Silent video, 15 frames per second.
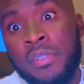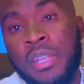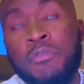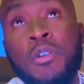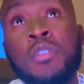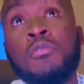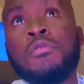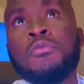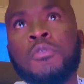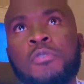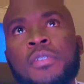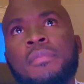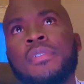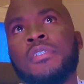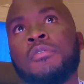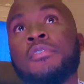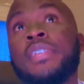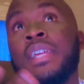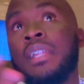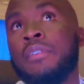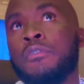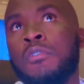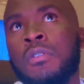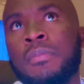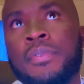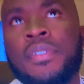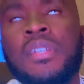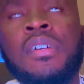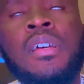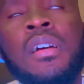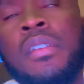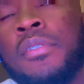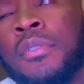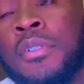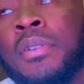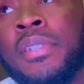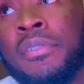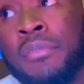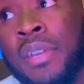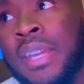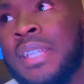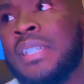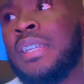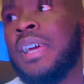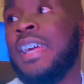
Everyone who knows me knows I love ops, so it was great.